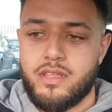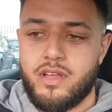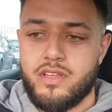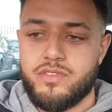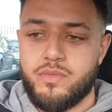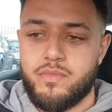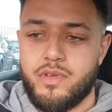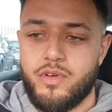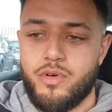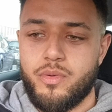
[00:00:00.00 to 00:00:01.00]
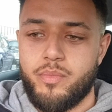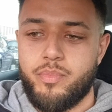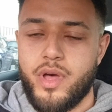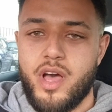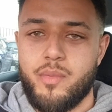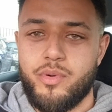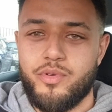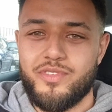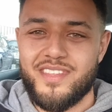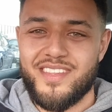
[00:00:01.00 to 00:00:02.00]
Got some little
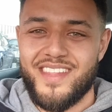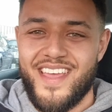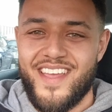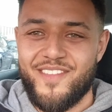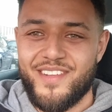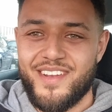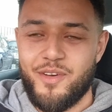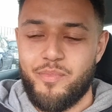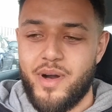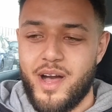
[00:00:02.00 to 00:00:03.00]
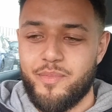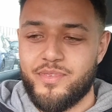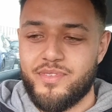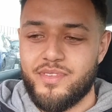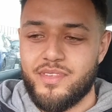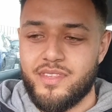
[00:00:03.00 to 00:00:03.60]
burbles in there and little pops.